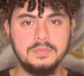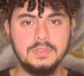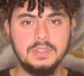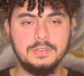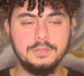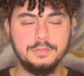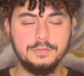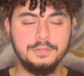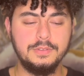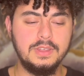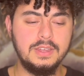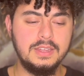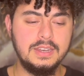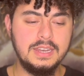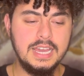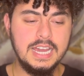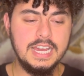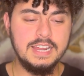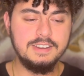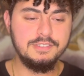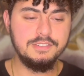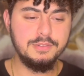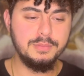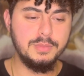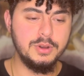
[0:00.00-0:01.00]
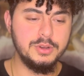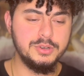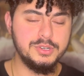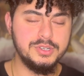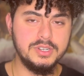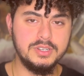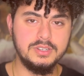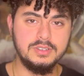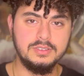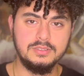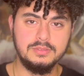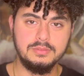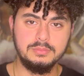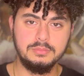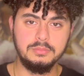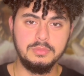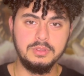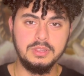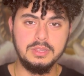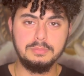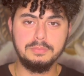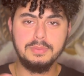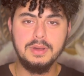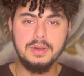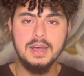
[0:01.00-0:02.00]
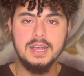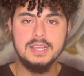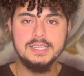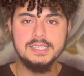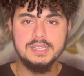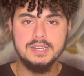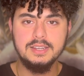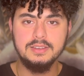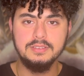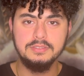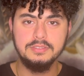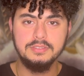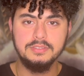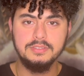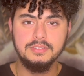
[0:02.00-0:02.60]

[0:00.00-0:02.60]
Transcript: If you feel a negative emotion, bring the positive.